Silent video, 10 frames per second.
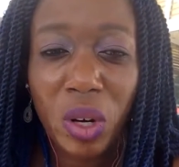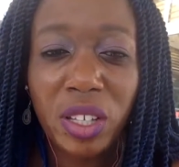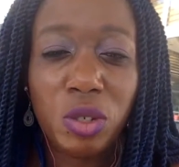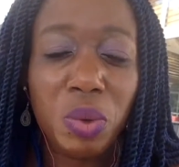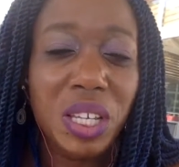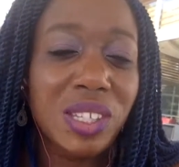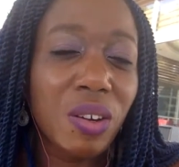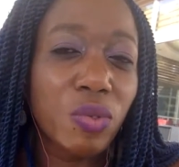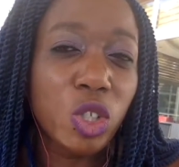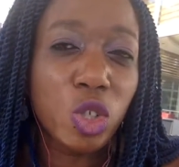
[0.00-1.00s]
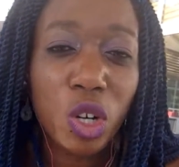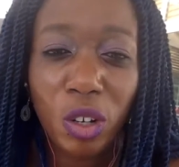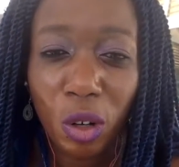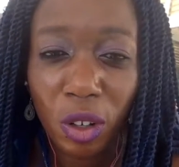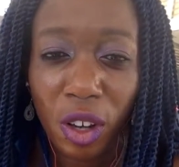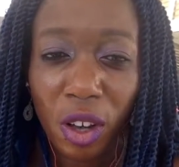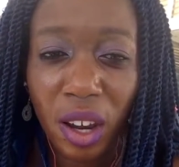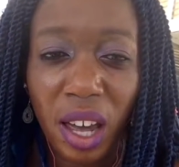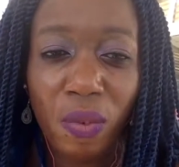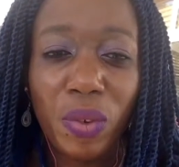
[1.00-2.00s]
trying to release every stronghold on
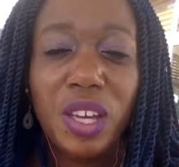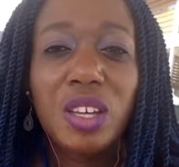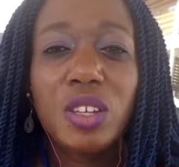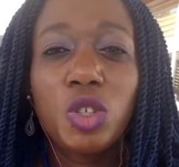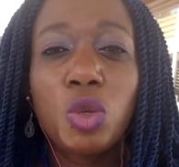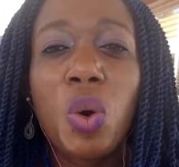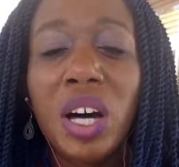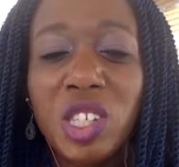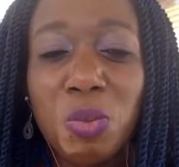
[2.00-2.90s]
your life, you are